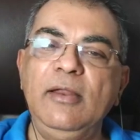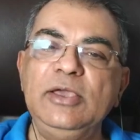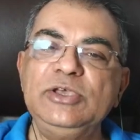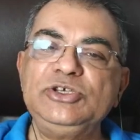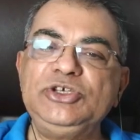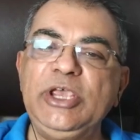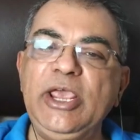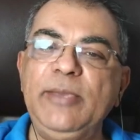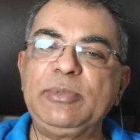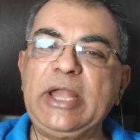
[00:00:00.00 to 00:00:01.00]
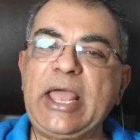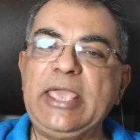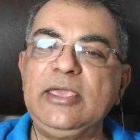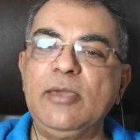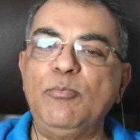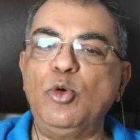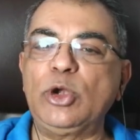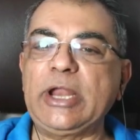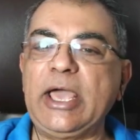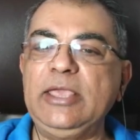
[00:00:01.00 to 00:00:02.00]
shaped like a bow
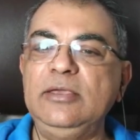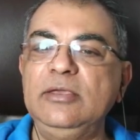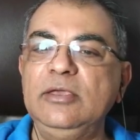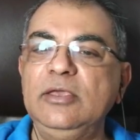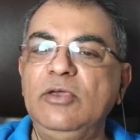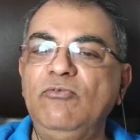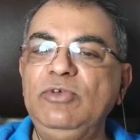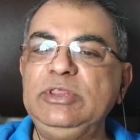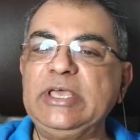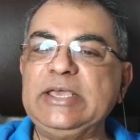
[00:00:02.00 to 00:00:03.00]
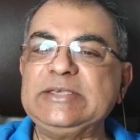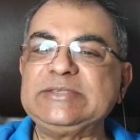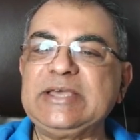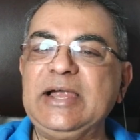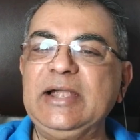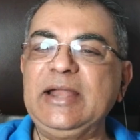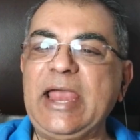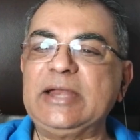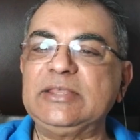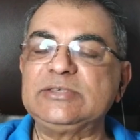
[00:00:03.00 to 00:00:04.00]
tie with the hazard
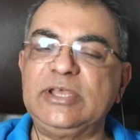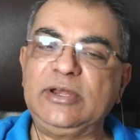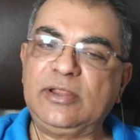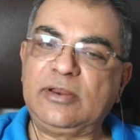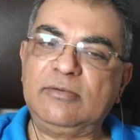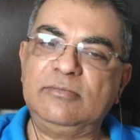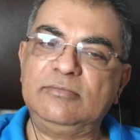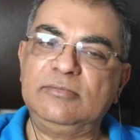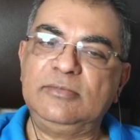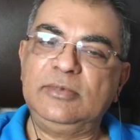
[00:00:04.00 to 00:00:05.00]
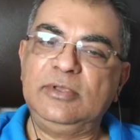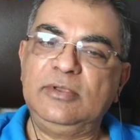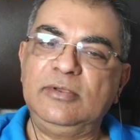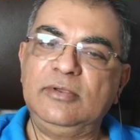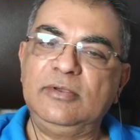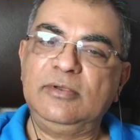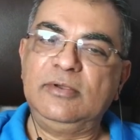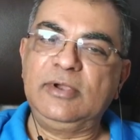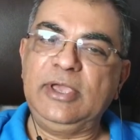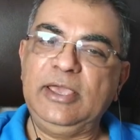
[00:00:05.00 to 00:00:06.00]
at the center.
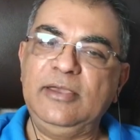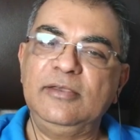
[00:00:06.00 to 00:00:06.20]
Okay.